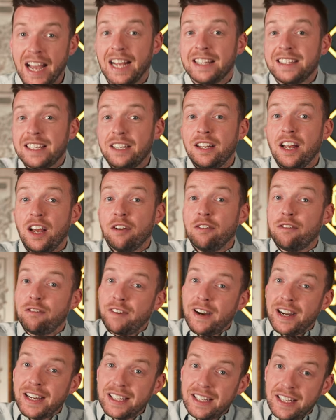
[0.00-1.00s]
And then
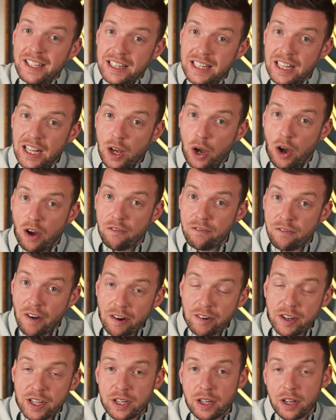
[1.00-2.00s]
finally,
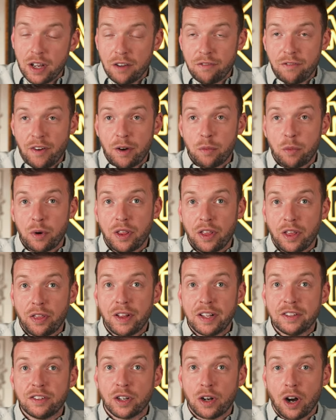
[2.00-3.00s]
one of the
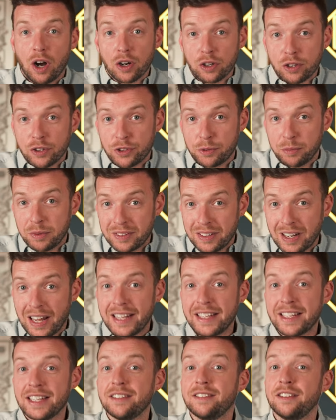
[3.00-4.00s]
things that our customers
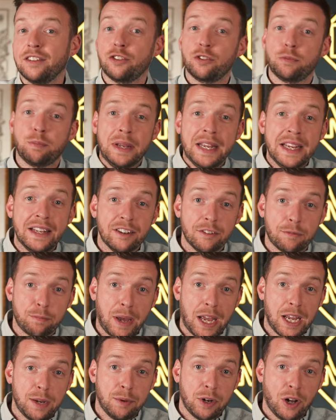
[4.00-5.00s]
like is the speed of
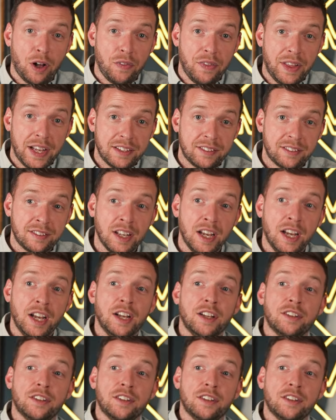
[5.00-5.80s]
payment on this.